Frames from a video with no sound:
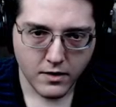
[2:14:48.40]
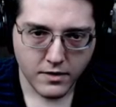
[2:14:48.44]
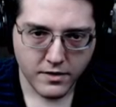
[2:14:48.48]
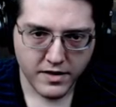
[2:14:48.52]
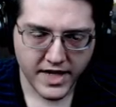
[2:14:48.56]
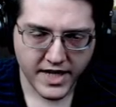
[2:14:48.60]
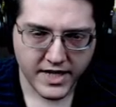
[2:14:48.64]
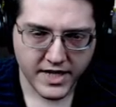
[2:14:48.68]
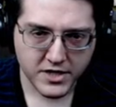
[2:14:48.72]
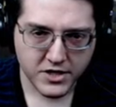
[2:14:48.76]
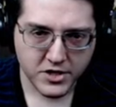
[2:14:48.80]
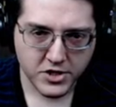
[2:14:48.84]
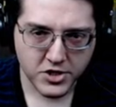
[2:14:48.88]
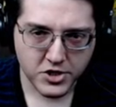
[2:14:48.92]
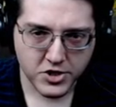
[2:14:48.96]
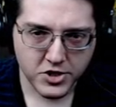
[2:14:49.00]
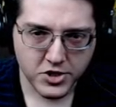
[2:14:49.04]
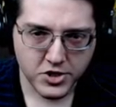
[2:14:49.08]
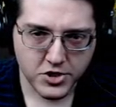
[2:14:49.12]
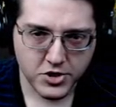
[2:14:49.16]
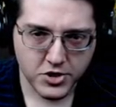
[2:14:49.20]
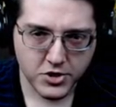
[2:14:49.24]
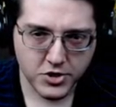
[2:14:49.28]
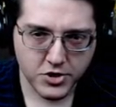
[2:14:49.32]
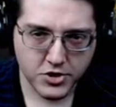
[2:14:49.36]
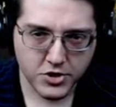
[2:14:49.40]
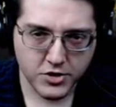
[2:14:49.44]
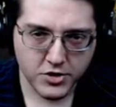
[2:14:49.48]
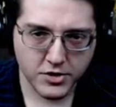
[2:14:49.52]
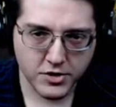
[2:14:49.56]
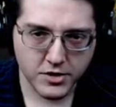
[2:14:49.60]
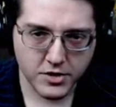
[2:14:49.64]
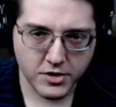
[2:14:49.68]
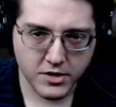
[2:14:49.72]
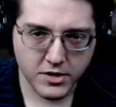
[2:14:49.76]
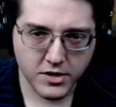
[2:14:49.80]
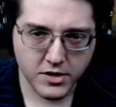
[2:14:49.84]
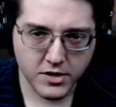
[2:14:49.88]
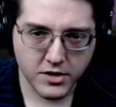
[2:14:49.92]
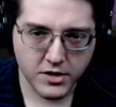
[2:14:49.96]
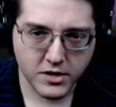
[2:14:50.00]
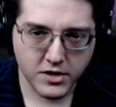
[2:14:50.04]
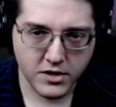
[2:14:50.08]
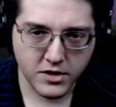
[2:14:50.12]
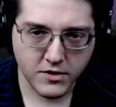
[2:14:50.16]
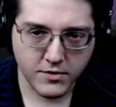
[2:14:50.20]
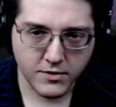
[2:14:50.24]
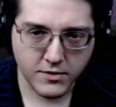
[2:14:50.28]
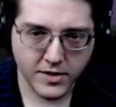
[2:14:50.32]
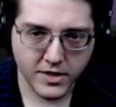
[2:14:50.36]
That should
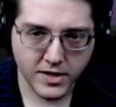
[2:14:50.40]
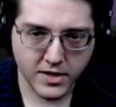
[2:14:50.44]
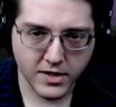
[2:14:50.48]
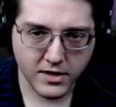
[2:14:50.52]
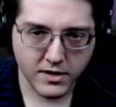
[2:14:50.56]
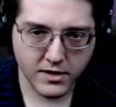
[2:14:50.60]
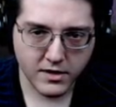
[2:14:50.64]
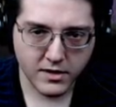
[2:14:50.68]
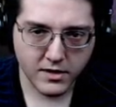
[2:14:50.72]
do it.